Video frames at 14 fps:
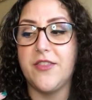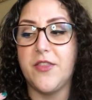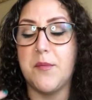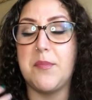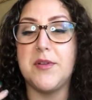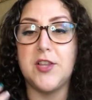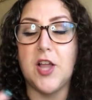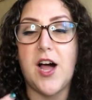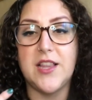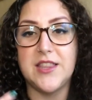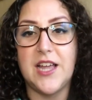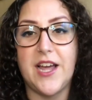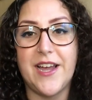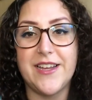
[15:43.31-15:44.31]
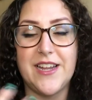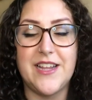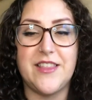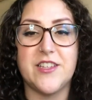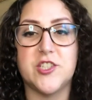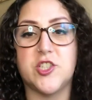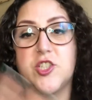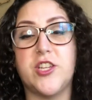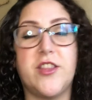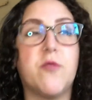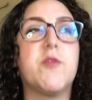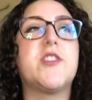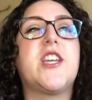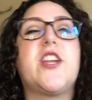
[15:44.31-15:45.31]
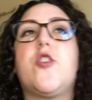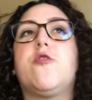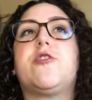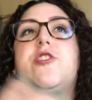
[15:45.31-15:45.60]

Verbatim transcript: the plot line and the there was like no